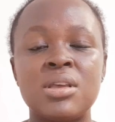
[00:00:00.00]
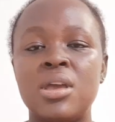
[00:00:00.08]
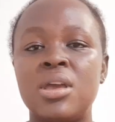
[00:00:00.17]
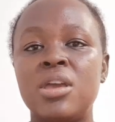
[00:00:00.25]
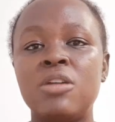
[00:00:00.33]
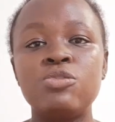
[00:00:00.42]

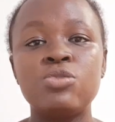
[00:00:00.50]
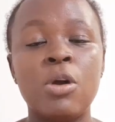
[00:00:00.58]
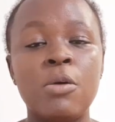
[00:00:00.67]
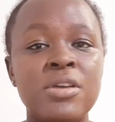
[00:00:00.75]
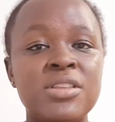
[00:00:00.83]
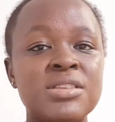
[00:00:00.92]
If store
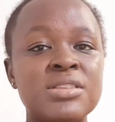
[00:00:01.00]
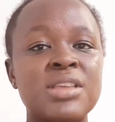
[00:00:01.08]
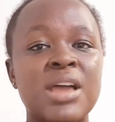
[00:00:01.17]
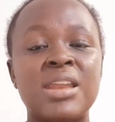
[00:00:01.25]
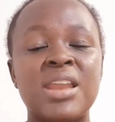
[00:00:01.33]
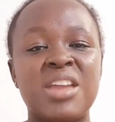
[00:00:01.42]
ratings are
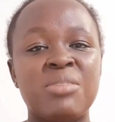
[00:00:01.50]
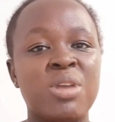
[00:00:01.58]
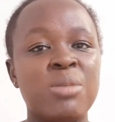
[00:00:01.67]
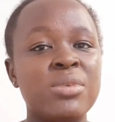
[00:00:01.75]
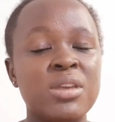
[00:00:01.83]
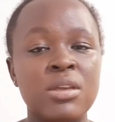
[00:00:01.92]
like
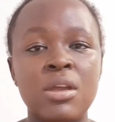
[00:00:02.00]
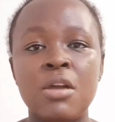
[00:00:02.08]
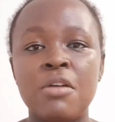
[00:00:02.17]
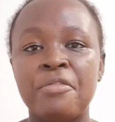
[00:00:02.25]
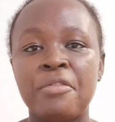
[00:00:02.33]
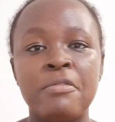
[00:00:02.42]
maybe
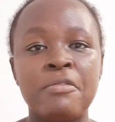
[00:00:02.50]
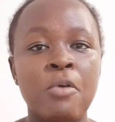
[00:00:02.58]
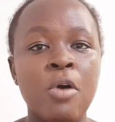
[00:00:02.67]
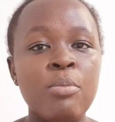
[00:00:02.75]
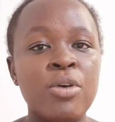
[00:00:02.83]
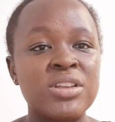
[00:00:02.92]
from
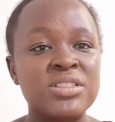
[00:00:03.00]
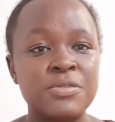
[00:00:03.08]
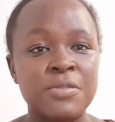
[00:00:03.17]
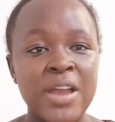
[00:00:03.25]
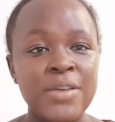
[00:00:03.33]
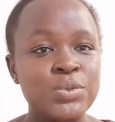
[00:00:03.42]

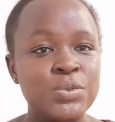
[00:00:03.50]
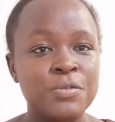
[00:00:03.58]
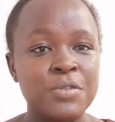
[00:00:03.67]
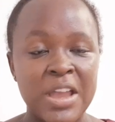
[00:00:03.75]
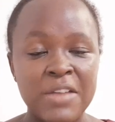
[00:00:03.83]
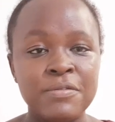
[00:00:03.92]
4.5 to
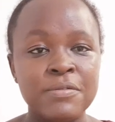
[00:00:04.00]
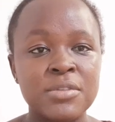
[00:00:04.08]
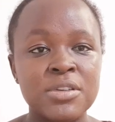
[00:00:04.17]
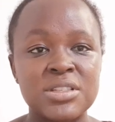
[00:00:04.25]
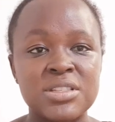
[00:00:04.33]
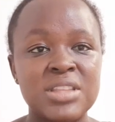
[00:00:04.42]

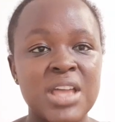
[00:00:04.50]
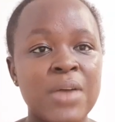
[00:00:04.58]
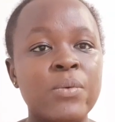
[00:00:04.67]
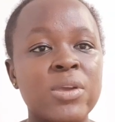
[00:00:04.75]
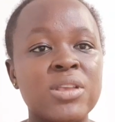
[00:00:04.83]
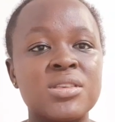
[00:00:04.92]
5-star
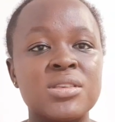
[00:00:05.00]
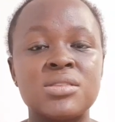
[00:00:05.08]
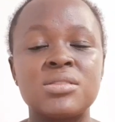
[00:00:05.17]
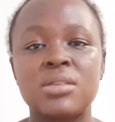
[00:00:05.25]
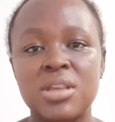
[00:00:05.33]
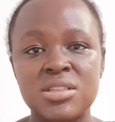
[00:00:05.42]
ratings,
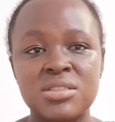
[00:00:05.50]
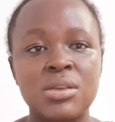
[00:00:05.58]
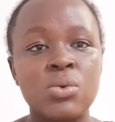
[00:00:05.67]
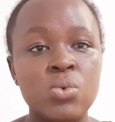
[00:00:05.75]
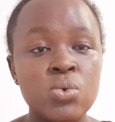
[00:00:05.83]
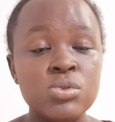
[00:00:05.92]
it's a
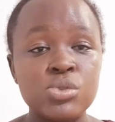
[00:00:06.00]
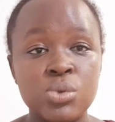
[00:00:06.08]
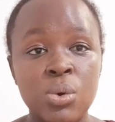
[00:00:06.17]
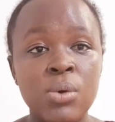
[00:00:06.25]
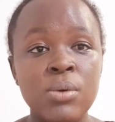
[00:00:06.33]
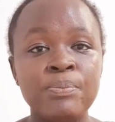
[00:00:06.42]
good
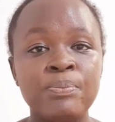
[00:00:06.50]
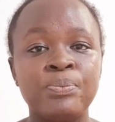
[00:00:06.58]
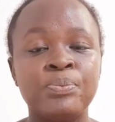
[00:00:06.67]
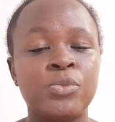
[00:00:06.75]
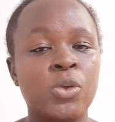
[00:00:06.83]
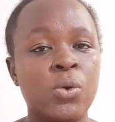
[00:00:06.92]
store.
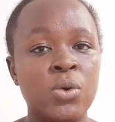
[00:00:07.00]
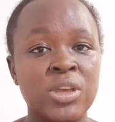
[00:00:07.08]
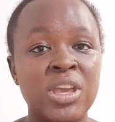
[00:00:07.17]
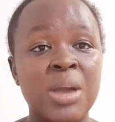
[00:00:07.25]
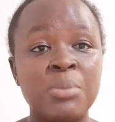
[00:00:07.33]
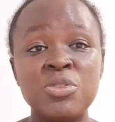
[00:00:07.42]
Okay,
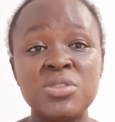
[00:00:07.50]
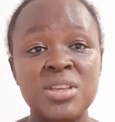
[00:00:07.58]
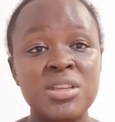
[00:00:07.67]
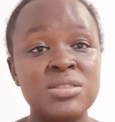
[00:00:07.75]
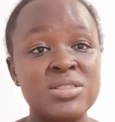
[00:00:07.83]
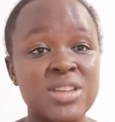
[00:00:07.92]
I'm not
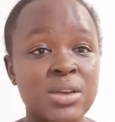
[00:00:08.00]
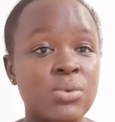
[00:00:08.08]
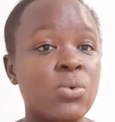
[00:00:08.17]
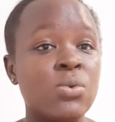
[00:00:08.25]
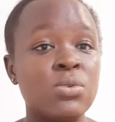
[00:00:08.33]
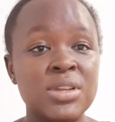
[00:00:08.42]
saying check
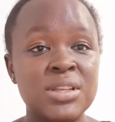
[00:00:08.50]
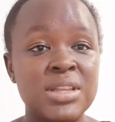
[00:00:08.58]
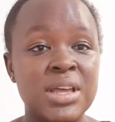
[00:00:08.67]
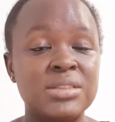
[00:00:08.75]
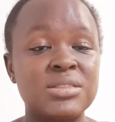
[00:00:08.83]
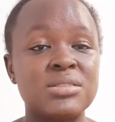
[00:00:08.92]
only
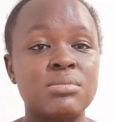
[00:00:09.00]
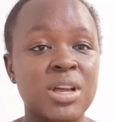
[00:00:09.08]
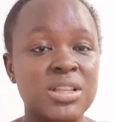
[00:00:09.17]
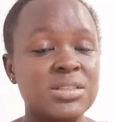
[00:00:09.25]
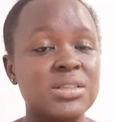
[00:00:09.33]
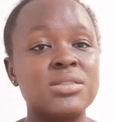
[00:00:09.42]
that,
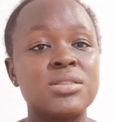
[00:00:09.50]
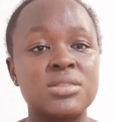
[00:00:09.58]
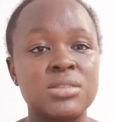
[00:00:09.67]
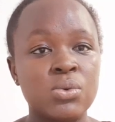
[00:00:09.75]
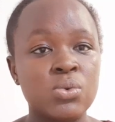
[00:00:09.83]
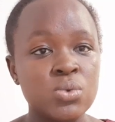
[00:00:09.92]
but it is a
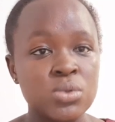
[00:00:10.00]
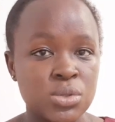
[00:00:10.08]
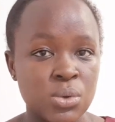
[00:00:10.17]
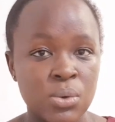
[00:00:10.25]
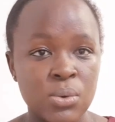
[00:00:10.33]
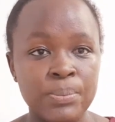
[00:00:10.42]
good store.